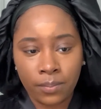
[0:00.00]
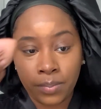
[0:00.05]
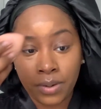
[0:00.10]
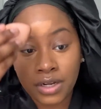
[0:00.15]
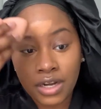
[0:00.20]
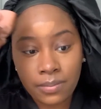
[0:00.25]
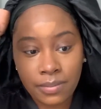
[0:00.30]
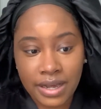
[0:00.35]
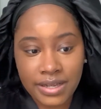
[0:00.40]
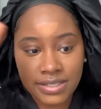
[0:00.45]

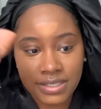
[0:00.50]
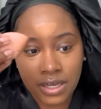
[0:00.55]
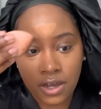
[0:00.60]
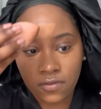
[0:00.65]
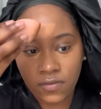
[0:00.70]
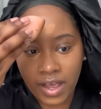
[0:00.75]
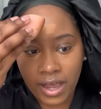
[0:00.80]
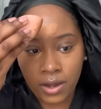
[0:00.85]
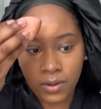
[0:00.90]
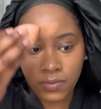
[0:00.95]
putting
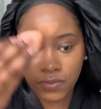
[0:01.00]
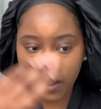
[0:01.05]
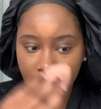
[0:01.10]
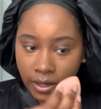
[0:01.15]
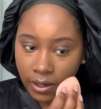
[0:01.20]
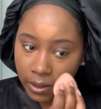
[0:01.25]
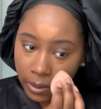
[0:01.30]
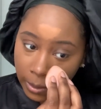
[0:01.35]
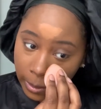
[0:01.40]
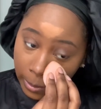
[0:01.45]
myself out
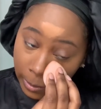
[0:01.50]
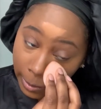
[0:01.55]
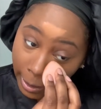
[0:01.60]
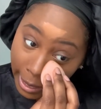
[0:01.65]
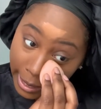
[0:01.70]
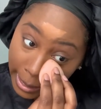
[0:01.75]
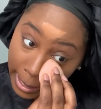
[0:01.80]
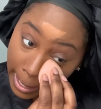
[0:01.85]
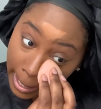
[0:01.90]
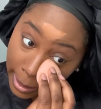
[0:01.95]
there.
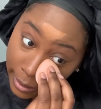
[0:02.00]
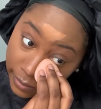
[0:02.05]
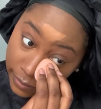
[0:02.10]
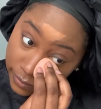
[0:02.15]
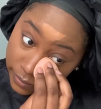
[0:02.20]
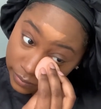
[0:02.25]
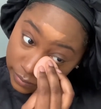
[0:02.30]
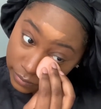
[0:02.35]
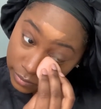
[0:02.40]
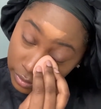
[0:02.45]
Like,
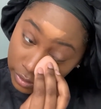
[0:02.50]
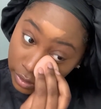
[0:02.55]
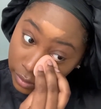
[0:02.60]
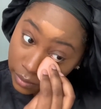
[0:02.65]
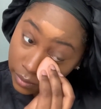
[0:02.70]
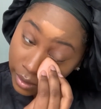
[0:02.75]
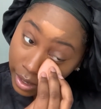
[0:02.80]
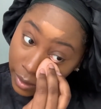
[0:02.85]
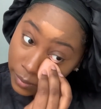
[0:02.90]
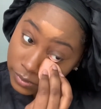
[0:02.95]
you
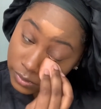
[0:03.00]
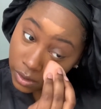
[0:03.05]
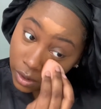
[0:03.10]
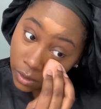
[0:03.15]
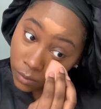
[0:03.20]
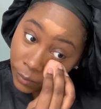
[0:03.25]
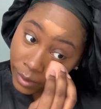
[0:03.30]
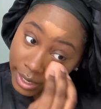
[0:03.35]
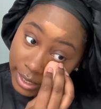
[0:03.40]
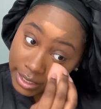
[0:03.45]
know, I was
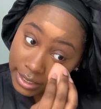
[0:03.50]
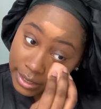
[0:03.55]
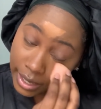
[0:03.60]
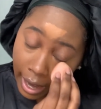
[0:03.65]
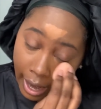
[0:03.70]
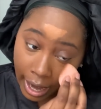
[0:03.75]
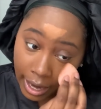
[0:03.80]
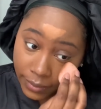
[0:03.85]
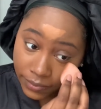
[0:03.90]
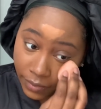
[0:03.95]
already
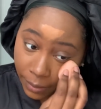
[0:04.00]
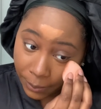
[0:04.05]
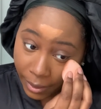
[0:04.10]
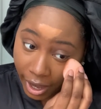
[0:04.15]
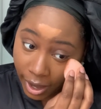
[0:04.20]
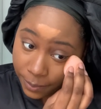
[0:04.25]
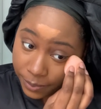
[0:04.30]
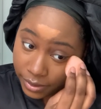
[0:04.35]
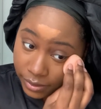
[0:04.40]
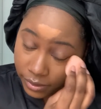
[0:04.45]
not the
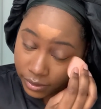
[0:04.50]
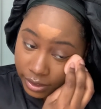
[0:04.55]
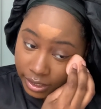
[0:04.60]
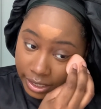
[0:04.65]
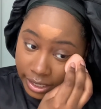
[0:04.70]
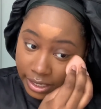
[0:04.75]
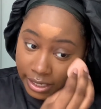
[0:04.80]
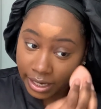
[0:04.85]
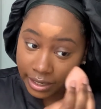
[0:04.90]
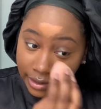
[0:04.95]
popular
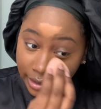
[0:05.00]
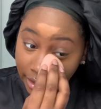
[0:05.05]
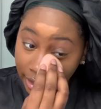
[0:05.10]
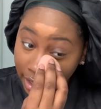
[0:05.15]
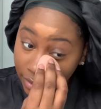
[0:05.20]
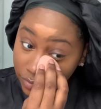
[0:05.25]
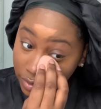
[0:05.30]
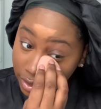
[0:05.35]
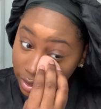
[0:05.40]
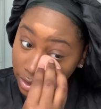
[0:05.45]
kid. I didn't
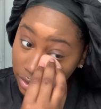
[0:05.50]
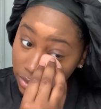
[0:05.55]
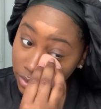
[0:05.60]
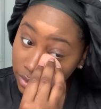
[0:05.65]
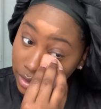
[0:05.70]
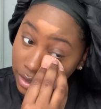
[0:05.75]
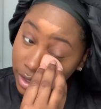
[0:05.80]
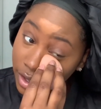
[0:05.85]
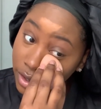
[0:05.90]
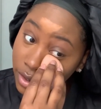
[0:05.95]
have the cute
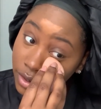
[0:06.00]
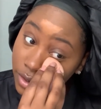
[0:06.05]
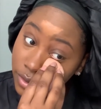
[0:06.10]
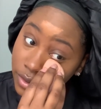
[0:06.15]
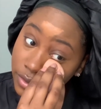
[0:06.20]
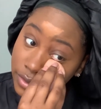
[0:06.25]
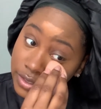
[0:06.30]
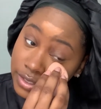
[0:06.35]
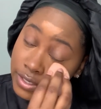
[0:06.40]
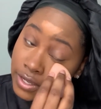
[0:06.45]

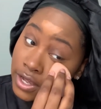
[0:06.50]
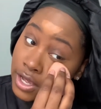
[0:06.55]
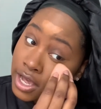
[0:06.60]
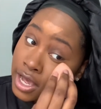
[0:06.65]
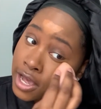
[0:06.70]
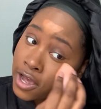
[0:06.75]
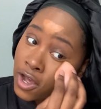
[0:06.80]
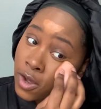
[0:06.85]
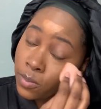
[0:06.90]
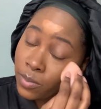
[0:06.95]
clothes.
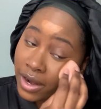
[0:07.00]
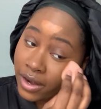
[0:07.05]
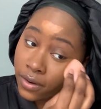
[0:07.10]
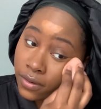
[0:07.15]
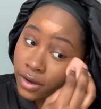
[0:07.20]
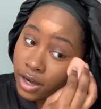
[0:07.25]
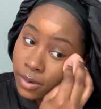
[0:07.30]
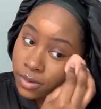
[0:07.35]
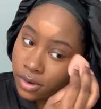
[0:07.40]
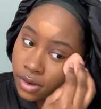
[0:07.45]
My
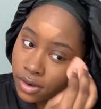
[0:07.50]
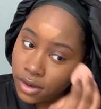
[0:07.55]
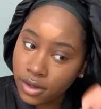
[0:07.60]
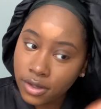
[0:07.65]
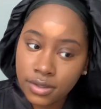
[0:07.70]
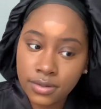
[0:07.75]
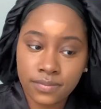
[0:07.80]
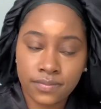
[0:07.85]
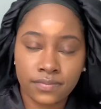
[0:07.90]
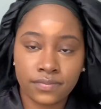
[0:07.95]
grandma,
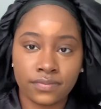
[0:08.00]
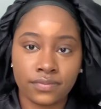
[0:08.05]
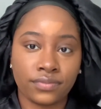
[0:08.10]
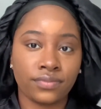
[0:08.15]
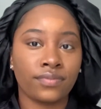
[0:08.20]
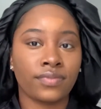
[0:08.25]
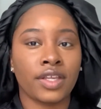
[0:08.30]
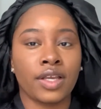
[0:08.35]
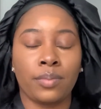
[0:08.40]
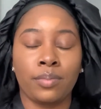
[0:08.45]

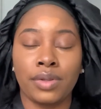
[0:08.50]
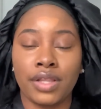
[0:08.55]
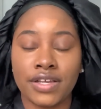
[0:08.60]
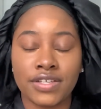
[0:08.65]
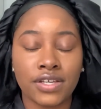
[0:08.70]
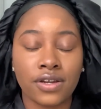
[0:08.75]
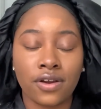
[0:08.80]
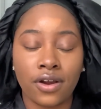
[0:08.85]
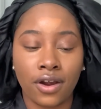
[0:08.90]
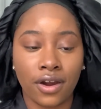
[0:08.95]

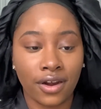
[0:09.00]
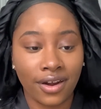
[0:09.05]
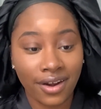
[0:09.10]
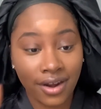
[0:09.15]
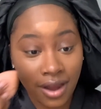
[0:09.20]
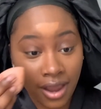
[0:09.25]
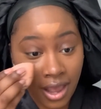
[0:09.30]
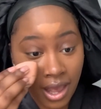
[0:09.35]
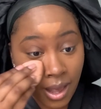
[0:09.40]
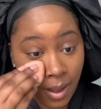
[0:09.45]
bless her heart,
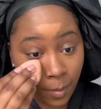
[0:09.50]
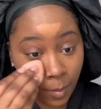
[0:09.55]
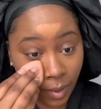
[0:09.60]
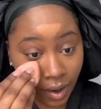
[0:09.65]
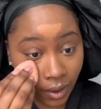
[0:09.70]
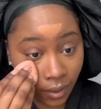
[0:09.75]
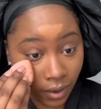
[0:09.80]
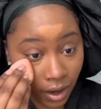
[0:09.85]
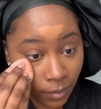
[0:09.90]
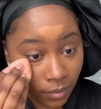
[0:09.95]

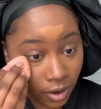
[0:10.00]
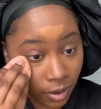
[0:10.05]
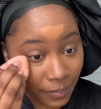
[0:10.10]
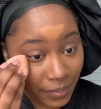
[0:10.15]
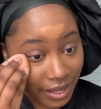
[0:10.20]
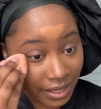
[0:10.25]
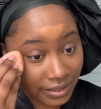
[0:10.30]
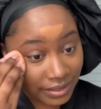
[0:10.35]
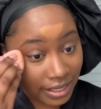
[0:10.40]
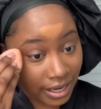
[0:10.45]
my grandma
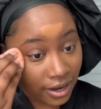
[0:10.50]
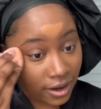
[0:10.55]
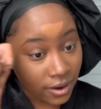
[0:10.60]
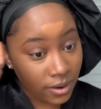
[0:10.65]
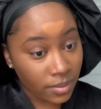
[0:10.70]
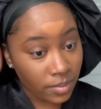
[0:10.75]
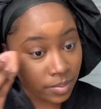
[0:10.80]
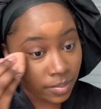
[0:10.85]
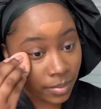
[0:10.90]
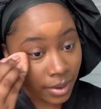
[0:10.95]
picked
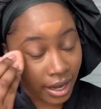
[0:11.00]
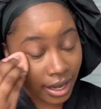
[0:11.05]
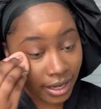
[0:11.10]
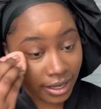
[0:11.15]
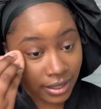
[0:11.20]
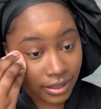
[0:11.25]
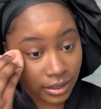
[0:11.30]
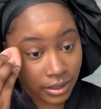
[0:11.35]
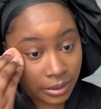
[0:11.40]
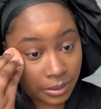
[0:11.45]
out my
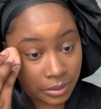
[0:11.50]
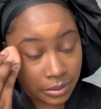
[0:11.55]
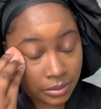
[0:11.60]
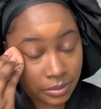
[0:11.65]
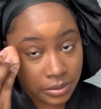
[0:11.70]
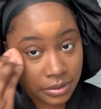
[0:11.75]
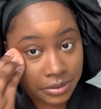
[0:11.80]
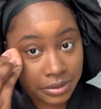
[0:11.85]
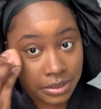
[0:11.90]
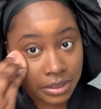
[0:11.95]

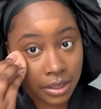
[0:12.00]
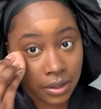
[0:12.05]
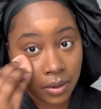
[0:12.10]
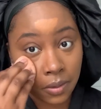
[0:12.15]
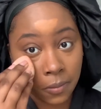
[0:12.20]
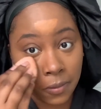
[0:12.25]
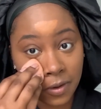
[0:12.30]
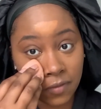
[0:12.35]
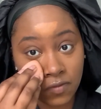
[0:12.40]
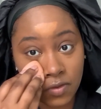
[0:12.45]
clothes.
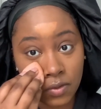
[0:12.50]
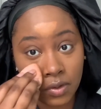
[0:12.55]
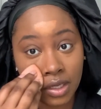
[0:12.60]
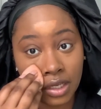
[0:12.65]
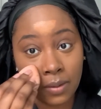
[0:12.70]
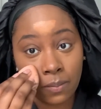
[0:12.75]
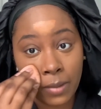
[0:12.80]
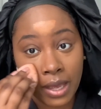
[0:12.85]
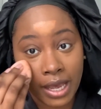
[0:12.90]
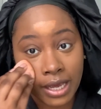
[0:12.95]
So if you
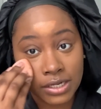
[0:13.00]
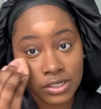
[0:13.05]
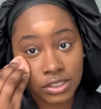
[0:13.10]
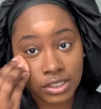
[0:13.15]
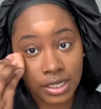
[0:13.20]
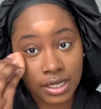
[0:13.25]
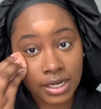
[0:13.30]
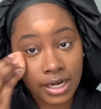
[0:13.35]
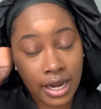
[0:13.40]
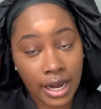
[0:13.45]
can
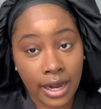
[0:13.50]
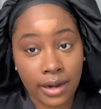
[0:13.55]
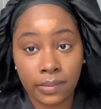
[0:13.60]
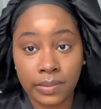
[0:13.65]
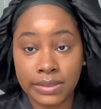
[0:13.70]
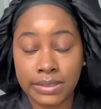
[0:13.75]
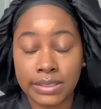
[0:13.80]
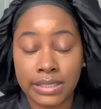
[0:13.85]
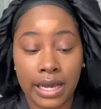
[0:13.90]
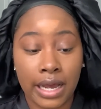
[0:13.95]
imagine, I
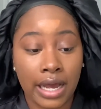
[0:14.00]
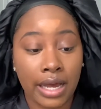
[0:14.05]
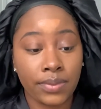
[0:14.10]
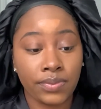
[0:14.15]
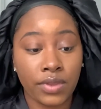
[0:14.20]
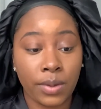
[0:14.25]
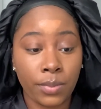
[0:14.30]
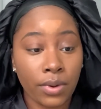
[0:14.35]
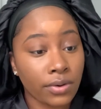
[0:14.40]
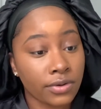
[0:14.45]
was not
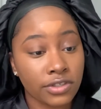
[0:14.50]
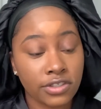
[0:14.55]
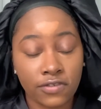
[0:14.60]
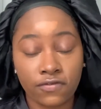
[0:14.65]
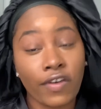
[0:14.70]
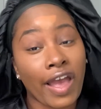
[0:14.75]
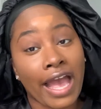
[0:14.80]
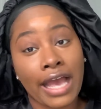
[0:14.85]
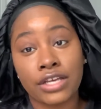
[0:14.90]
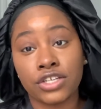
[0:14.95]
the
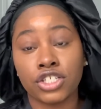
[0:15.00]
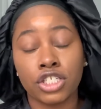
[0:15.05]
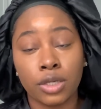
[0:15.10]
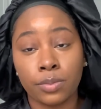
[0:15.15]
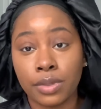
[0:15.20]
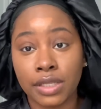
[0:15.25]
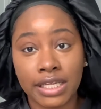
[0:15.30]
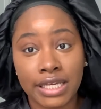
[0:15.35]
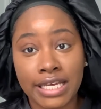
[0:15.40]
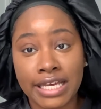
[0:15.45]
most
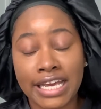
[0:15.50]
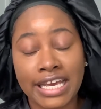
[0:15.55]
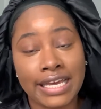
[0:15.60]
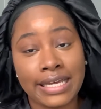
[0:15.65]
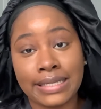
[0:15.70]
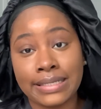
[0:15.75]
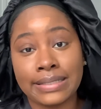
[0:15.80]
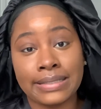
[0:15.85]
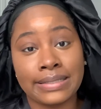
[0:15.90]
fashionably